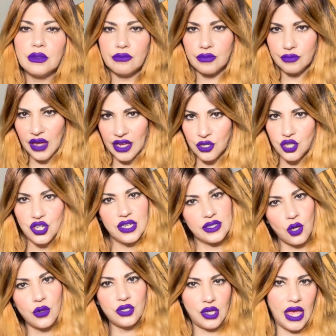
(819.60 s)
energy is
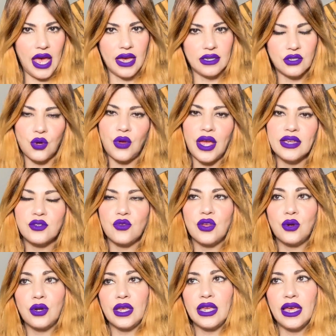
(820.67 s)
going to end, okay? So they're
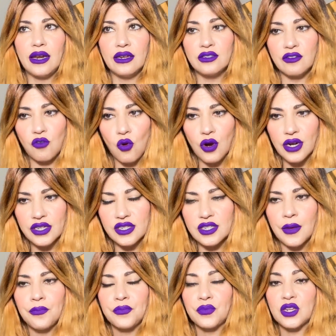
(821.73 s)
going to get a divorce.
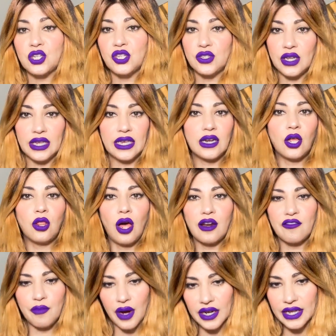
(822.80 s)
She's going to get a lot
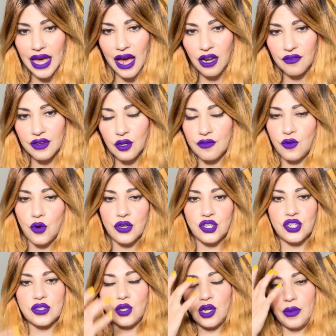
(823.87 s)
of money out of it. Of course,
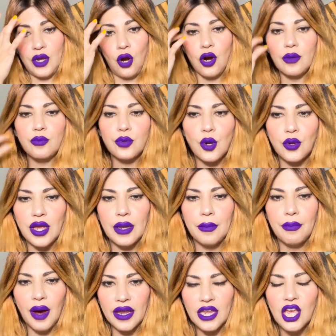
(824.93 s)
she's going to be heartbroken,
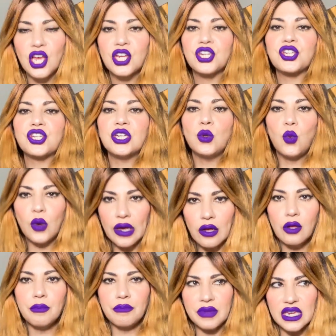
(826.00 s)
but she will
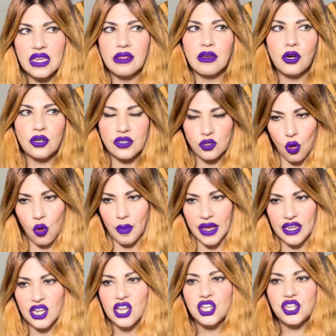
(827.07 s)
meet her soulmate.
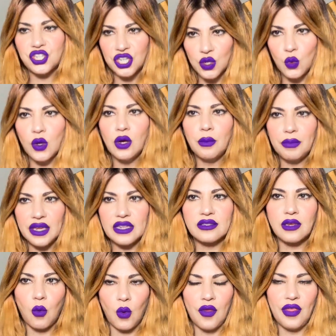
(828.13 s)
She will meet
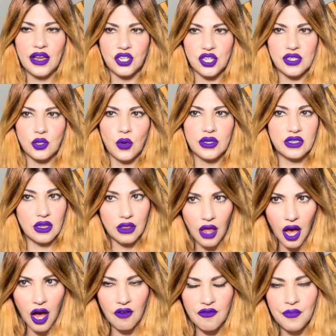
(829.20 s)
someone that she's going to
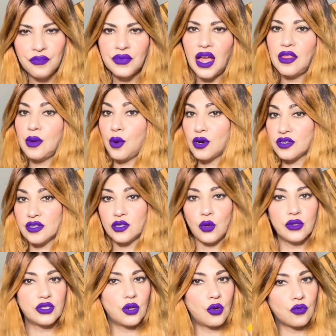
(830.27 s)
love, and the person's going
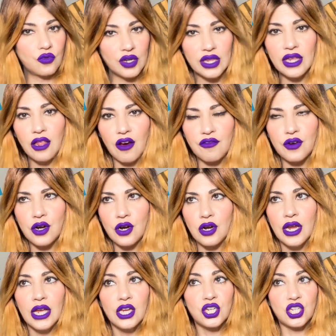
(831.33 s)
to really love her.
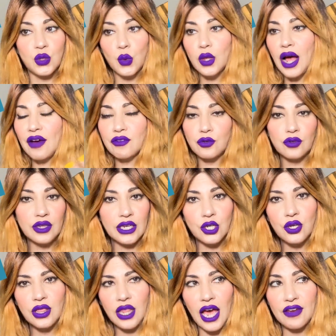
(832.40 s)
She will have a really
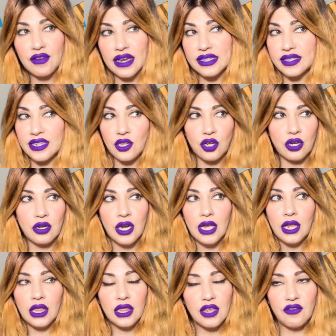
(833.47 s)
good life. I see her
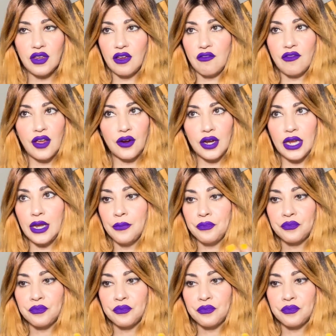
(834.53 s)
living a very